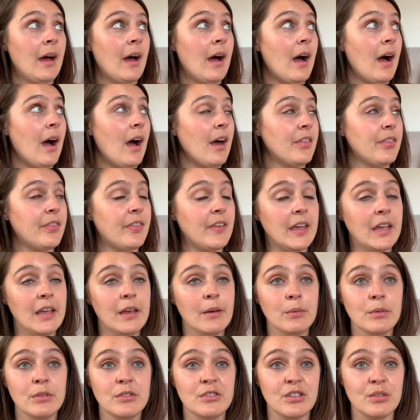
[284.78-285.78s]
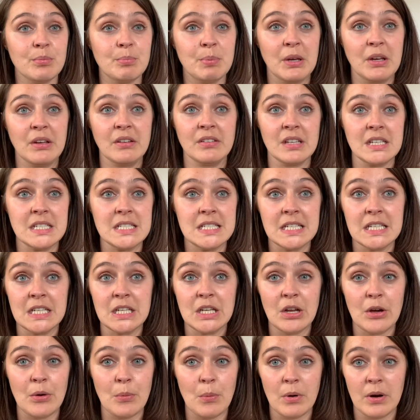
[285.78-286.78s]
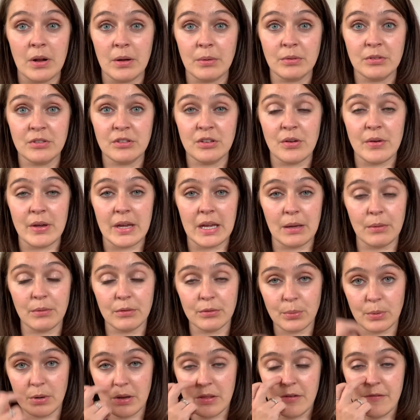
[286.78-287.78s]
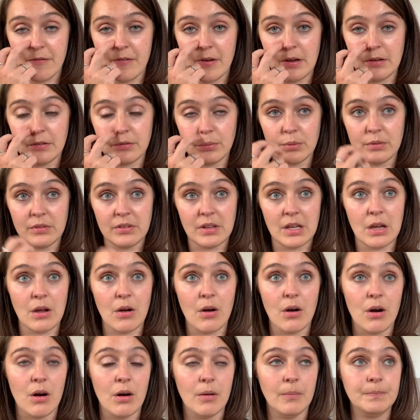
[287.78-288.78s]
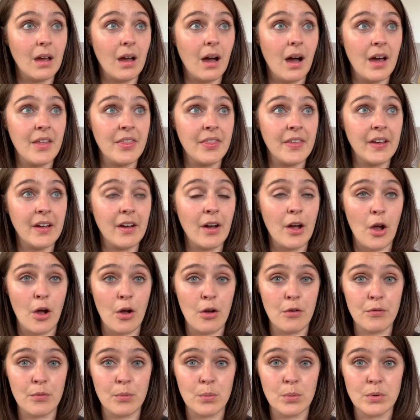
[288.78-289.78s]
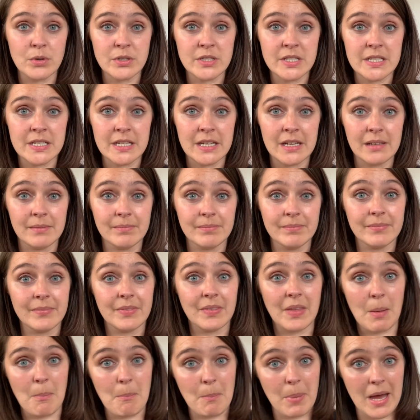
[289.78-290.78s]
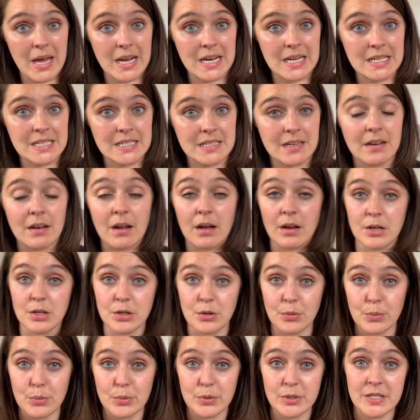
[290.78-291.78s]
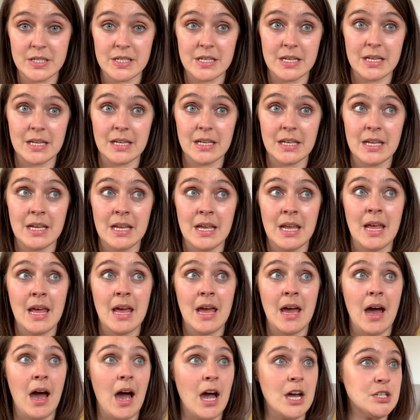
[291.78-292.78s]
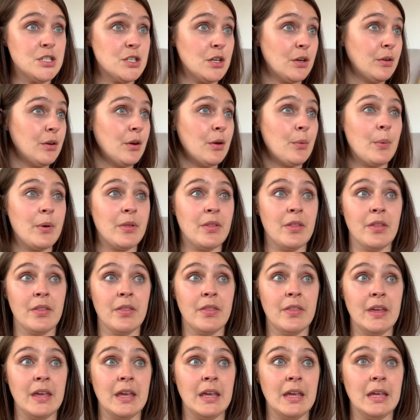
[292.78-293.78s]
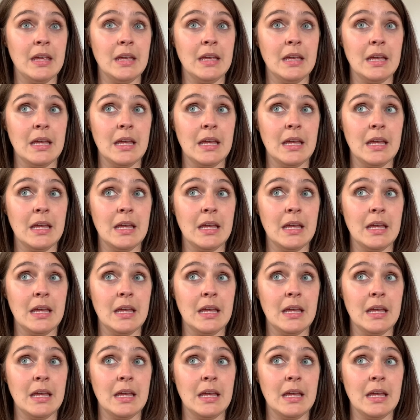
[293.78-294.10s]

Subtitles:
I think it was just because I didn't know what I was doing. It was one of the first ones I got. I think I overwatered it, then panicked and underwatered it. I don't know whether the